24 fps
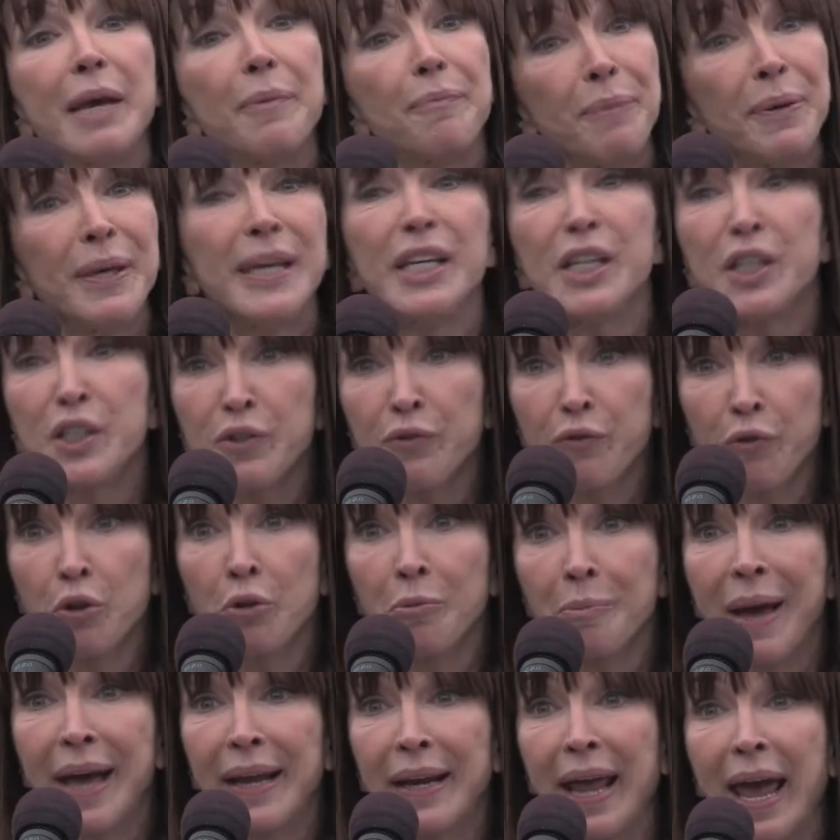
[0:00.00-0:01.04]
peaceful
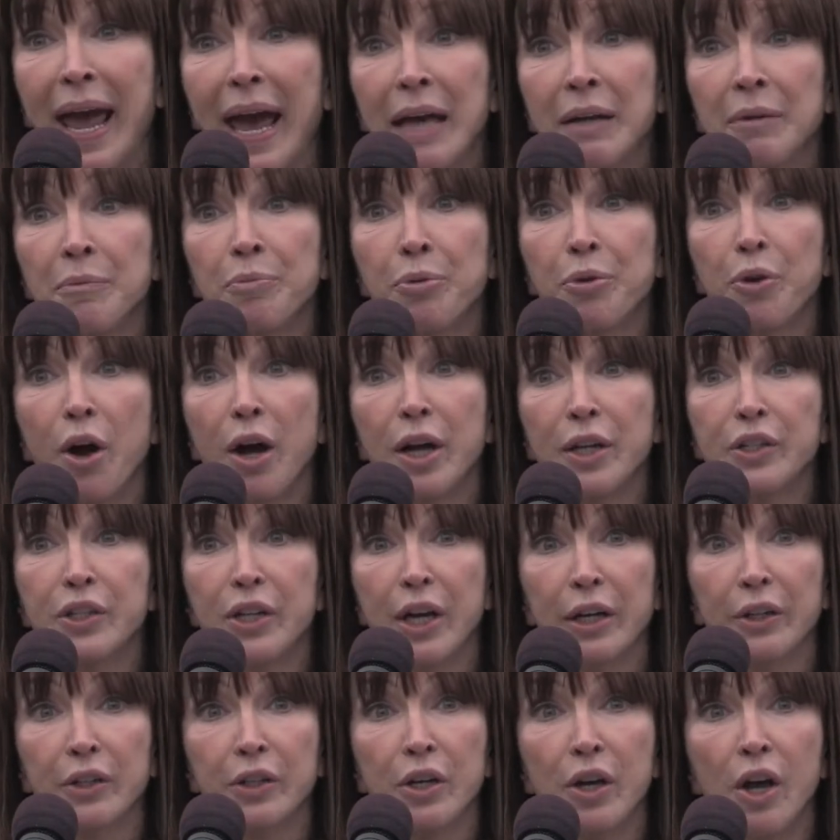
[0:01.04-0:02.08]
Manhattan
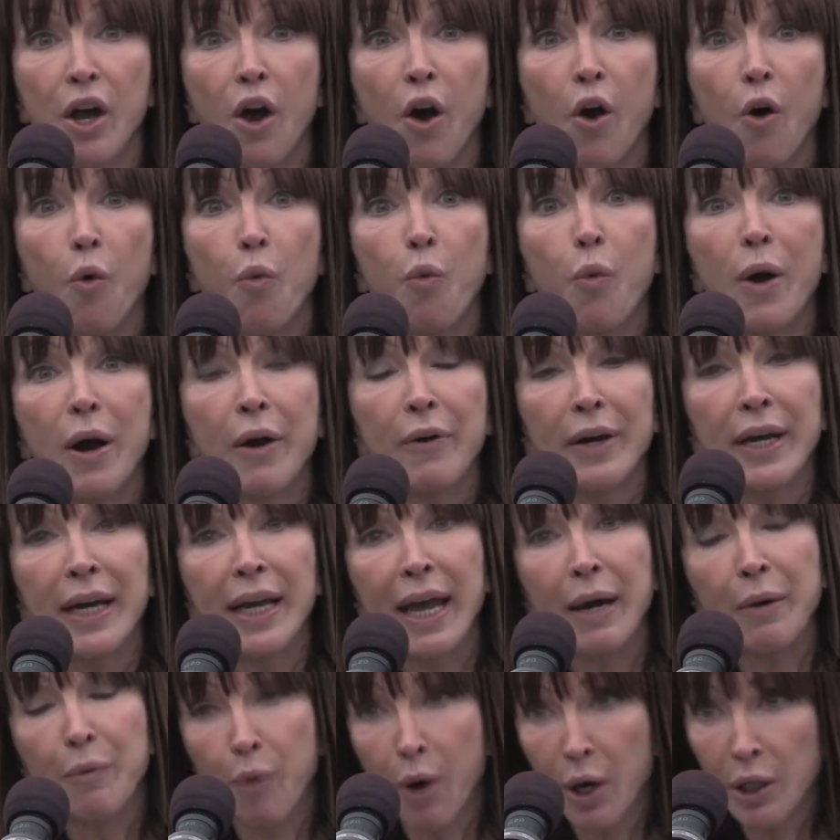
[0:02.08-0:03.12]
Project where,
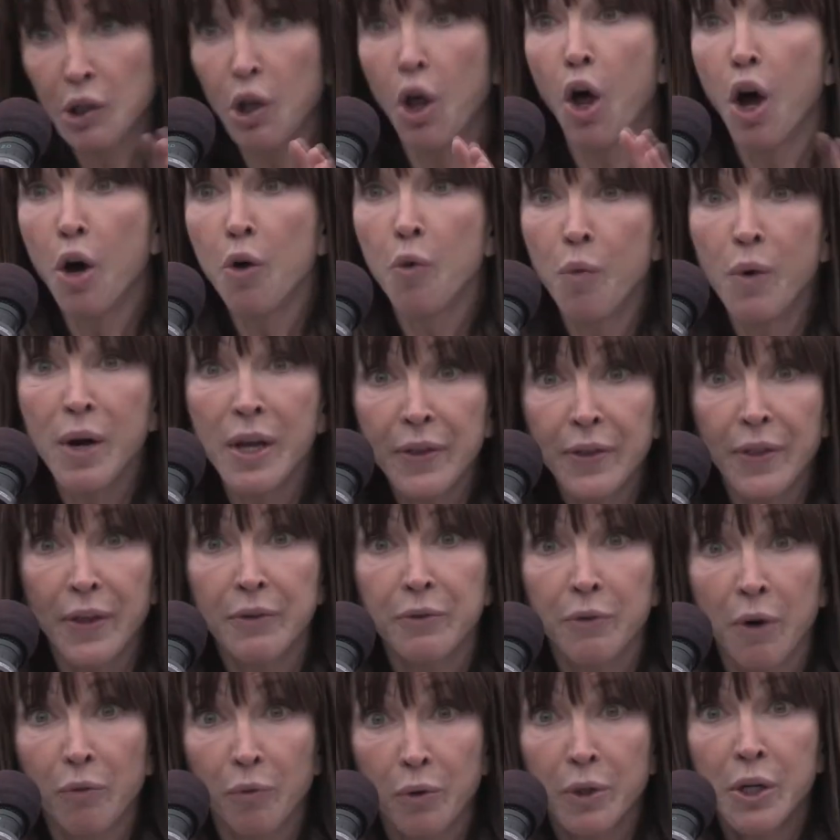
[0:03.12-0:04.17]
along with the
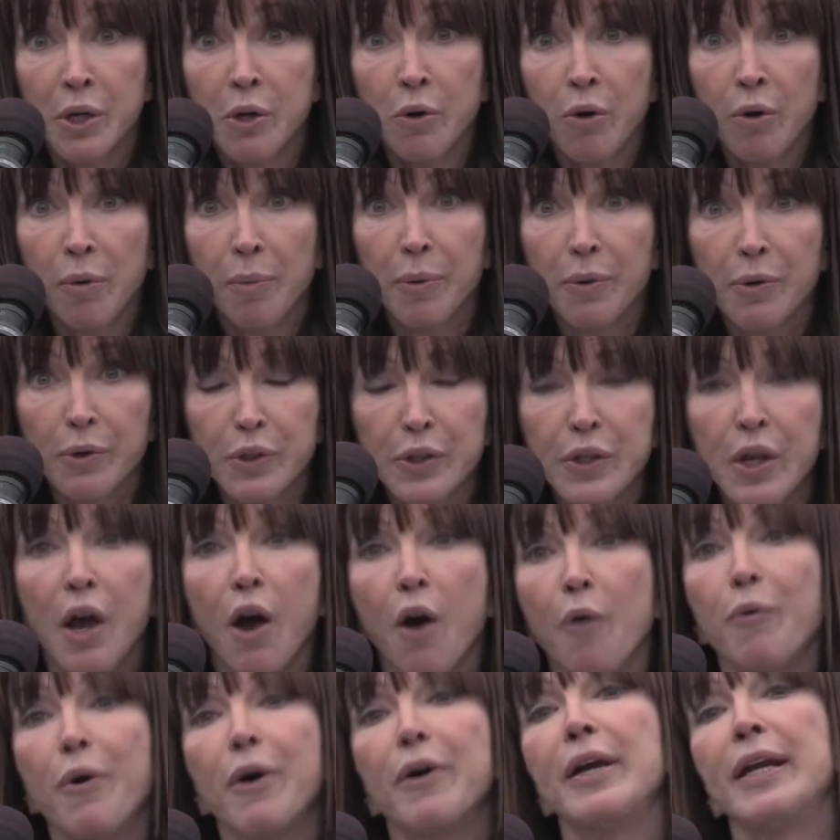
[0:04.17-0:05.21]
renewables,
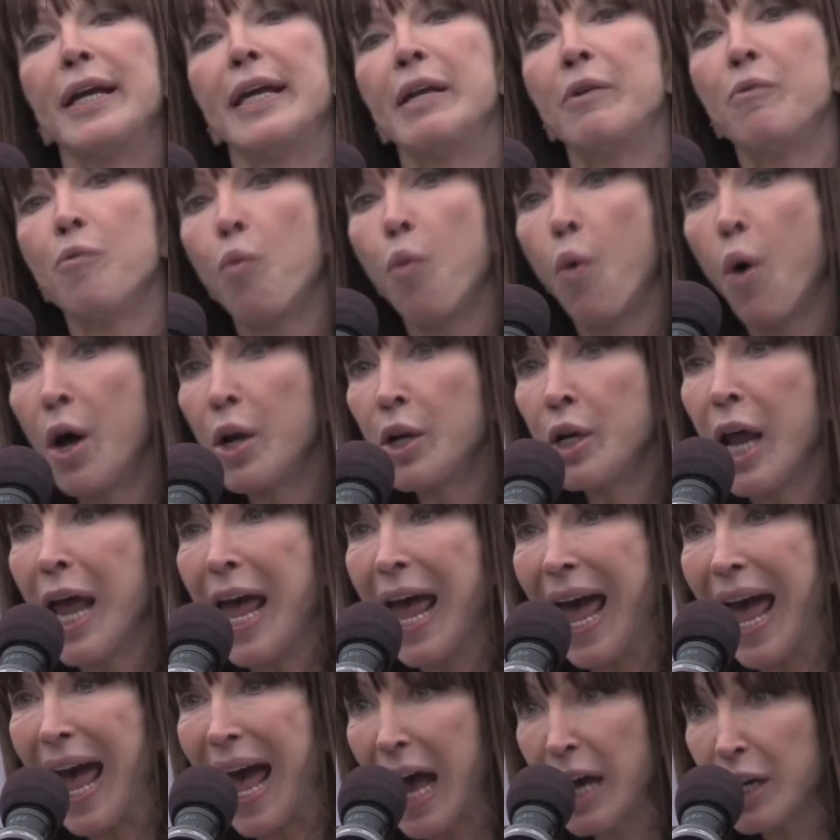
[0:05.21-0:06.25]
wherein one
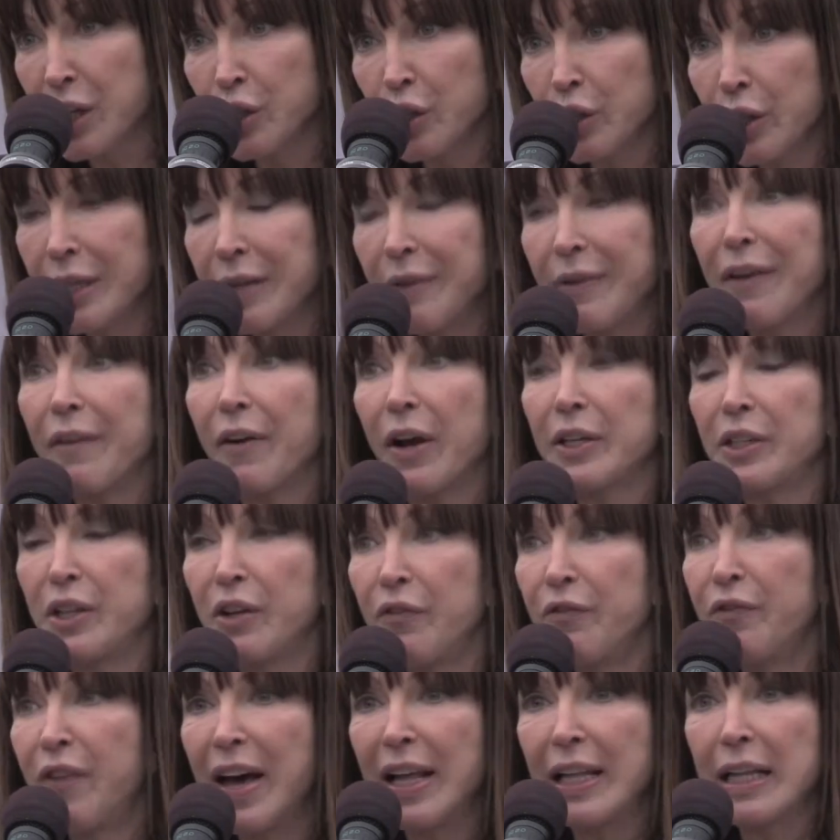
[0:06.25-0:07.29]
actually
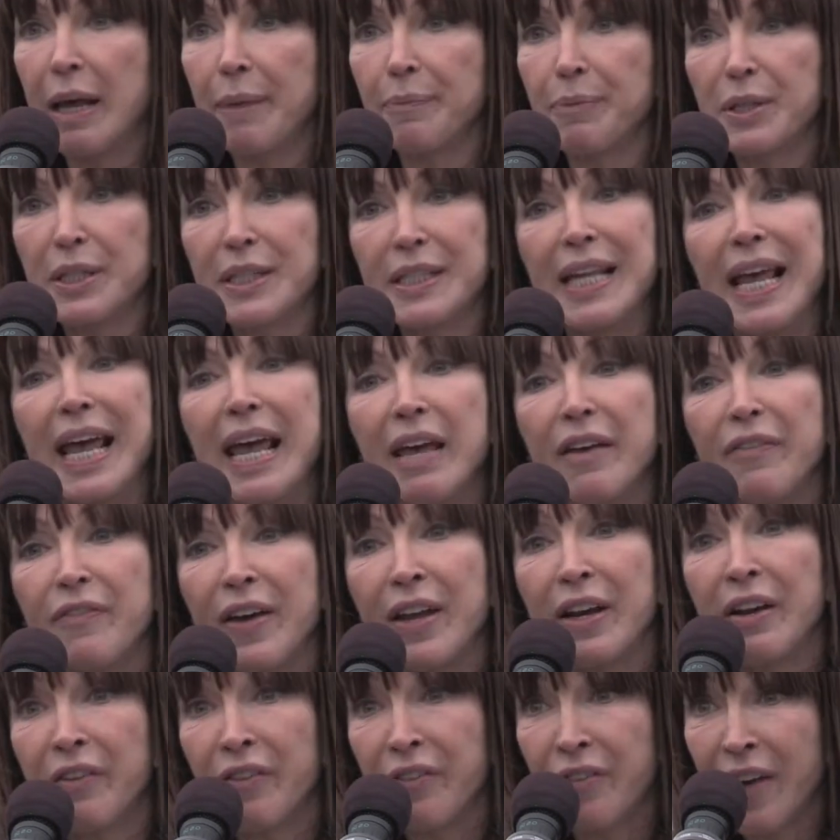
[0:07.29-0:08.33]
develops safe
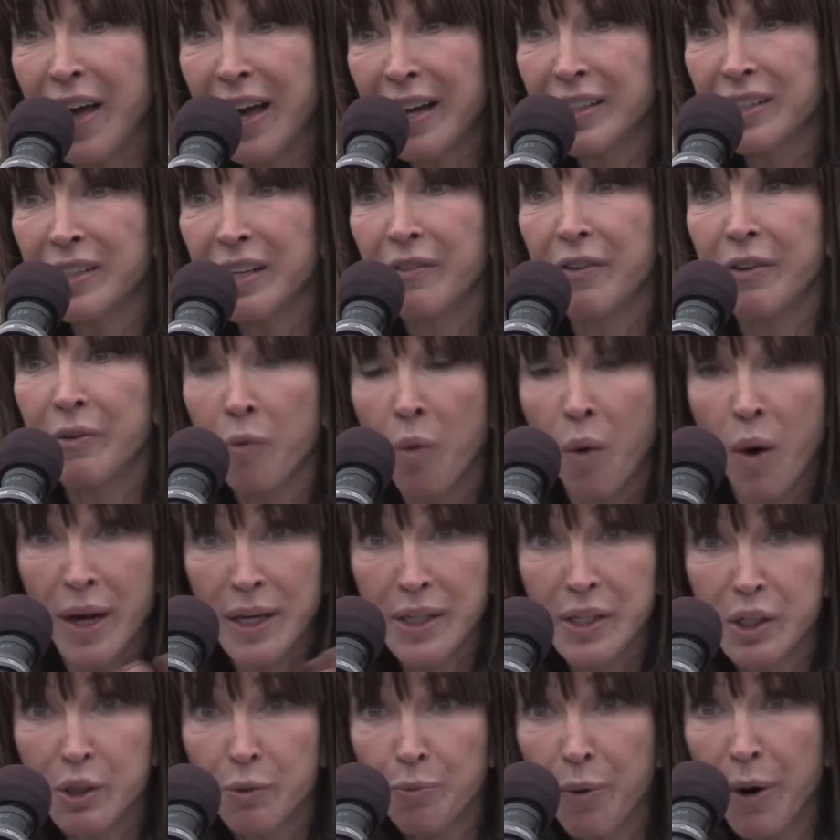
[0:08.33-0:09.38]
and effective and
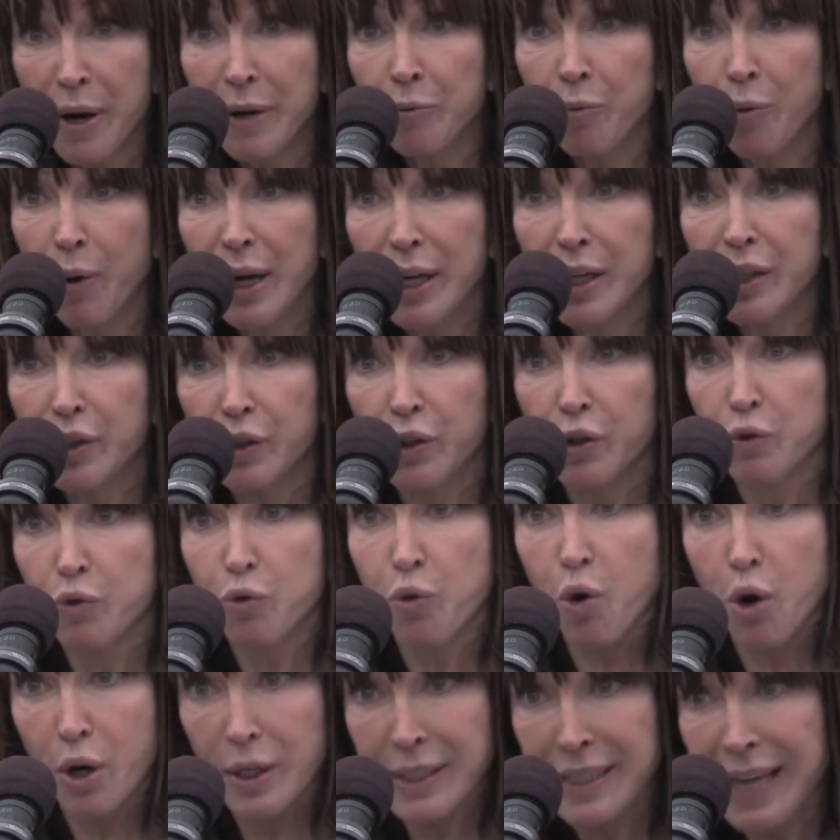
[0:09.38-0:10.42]
widespread ways to draw